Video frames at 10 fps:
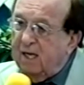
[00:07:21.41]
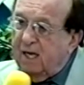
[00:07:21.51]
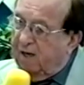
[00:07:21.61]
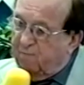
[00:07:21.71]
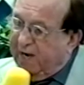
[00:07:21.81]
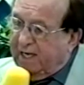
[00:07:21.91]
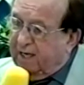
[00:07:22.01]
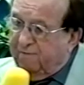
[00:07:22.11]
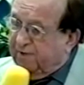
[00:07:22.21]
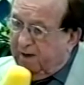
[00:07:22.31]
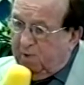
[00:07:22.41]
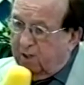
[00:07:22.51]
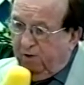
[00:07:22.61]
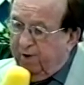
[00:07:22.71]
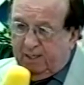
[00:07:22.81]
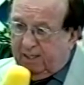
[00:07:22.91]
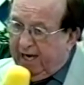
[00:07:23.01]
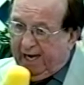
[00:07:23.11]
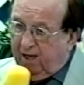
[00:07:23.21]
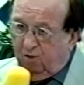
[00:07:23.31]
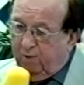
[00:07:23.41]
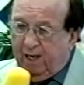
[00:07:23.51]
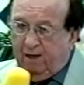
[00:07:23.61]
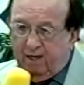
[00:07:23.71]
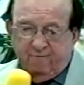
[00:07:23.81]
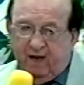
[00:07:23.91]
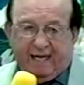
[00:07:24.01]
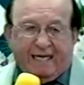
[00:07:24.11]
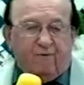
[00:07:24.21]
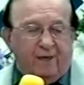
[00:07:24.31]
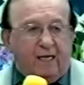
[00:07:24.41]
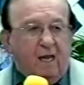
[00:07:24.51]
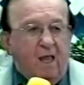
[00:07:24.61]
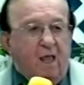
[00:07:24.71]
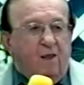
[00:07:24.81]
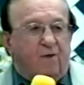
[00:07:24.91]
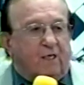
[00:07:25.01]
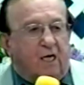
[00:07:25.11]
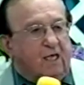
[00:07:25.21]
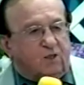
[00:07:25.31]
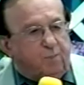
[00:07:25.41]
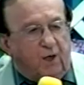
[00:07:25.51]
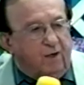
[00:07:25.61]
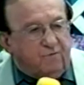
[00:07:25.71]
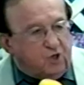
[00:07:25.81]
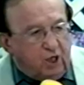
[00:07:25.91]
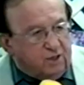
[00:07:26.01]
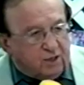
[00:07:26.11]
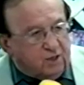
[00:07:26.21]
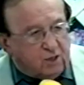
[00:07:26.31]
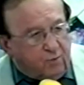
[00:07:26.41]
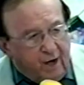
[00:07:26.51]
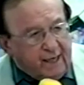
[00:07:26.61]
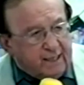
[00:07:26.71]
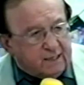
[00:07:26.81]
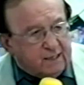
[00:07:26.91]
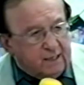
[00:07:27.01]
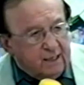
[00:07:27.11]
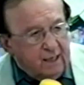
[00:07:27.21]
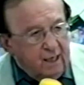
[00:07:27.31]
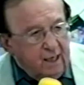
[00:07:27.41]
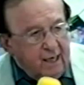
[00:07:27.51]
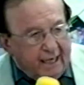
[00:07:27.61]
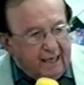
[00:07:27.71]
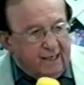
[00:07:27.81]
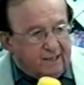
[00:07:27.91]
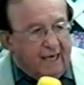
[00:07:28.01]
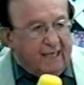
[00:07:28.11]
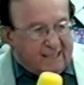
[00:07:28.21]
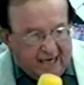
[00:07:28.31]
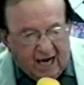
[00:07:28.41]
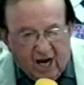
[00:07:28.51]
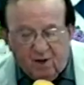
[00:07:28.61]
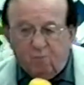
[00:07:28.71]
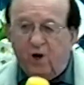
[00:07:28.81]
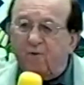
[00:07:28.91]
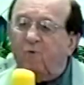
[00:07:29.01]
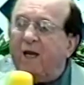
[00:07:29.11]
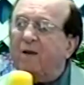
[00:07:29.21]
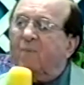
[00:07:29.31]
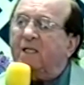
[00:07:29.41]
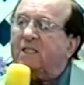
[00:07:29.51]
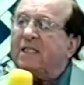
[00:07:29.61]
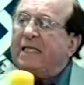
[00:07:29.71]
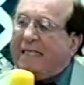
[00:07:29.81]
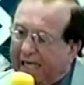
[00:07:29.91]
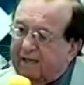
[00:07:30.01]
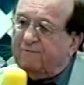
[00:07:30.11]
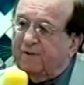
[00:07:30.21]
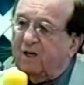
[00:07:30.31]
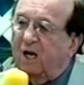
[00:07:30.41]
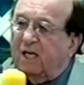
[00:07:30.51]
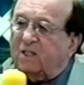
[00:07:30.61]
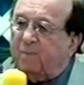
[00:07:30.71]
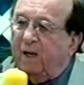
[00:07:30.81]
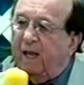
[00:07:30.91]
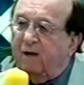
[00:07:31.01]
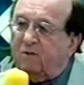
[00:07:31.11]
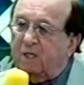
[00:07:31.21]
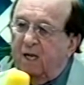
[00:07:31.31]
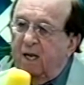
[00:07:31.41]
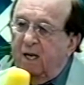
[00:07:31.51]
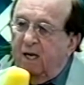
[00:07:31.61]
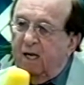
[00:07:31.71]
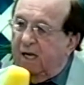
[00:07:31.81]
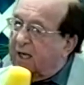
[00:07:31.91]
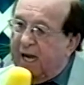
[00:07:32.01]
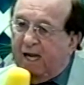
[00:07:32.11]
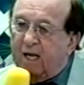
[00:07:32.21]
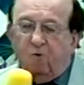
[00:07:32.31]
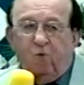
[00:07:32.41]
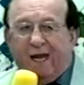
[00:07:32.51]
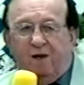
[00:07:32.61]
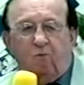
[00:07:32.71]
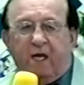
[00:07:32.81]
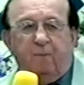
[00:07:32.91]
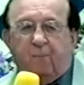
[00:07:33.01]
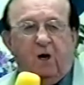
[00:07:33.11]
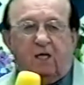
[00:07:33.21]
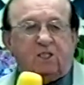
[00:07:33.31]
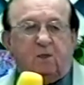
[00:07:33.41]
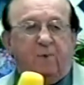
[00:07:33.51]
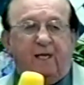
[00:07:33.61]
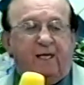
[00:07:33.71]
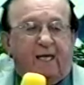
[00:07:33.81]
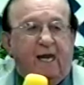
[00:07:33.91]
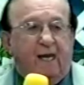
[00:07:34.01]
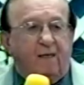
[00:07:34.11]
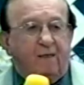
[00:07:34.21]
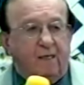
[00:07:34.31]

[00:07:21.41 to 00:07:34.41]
And many of them are going to hell without ever hearing the gospel of Jesus Christ. It is a time when we must give the gospel out in any way we possibly can.